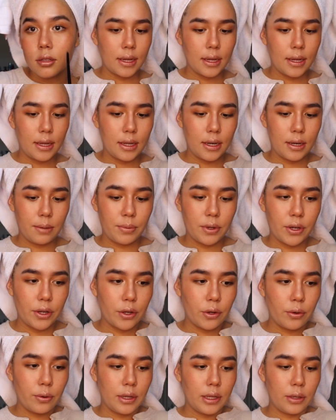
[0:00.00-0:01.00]
And I'm gonna
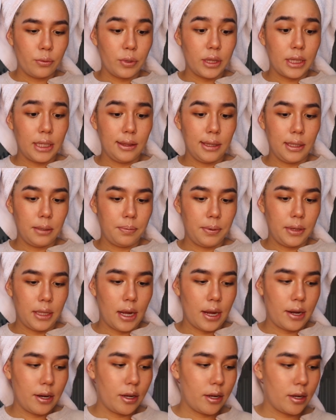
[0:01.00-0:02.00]
go in with a lip
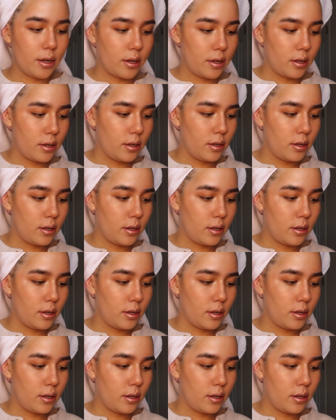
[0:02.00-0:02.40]
liner